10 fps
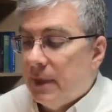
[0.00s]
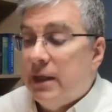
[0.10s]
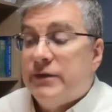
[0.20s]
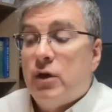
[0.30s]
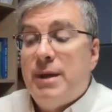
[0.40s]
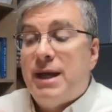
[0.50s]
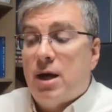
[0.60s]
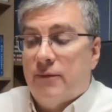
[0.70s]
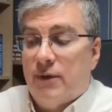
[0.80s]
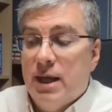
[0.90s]
So be
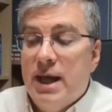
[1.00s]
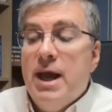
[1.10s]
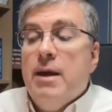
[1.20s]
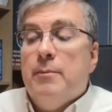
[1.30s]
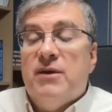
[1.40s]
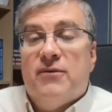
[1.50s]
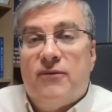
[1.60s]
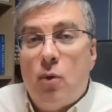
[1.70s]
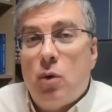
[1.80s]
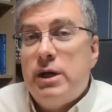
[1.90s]
careful.
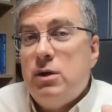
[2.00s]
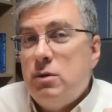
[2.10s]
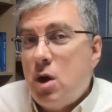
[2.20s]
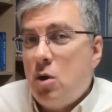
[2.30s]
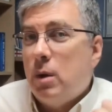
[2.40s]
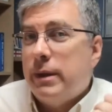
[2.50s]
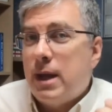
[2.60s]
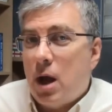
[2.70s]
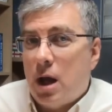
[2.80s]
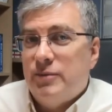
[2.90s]
Before you know where
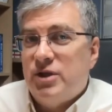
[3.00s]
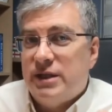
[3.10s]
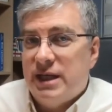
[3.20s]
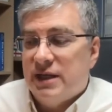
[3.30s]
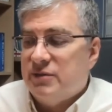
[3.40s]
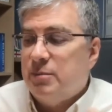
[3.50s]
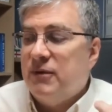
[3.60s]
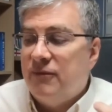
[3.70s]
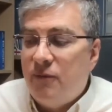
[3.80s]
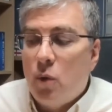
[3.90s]
the object is,
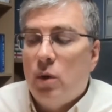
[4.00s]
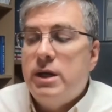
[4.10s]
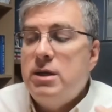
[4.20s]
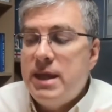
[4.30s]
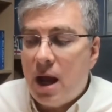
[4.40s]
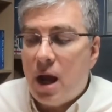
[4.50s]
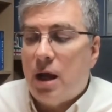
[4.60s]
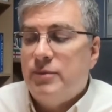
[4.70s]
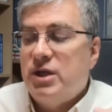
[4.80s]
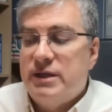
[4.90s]
before the
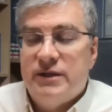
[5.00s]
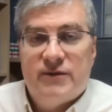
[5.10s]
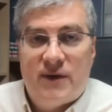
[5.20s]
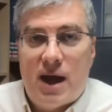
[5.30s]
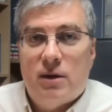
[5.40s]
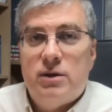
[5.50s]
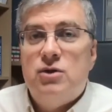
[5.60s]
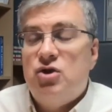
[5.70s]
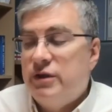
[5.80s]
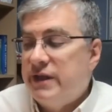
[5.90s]
object is found,
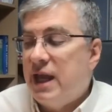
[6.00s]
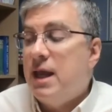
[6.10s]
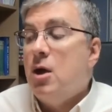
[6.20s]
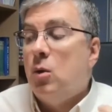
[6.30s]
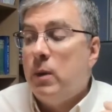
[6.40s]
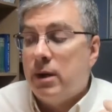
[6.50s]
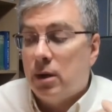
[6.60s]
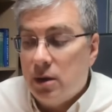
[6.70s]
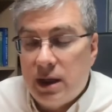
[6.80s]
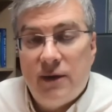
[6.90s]
you should say, we are
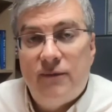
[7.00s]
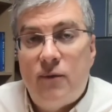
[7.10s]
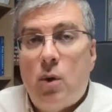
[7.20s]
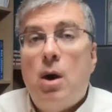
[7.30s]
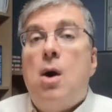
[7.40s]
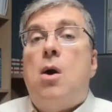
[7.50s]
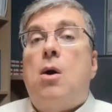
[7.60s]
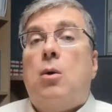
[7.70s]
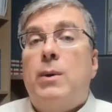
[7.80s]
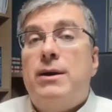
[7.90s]
looking for
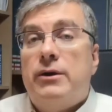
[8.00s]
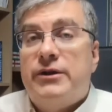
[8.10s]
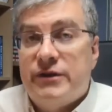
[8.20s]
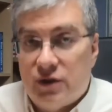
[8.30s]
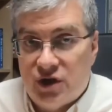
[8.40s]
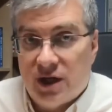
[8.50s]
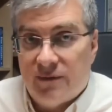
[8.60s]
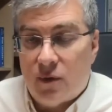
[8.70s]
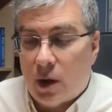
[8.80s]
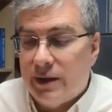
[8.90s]
or we are searching
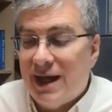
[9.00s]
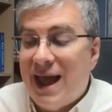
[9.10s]
for it.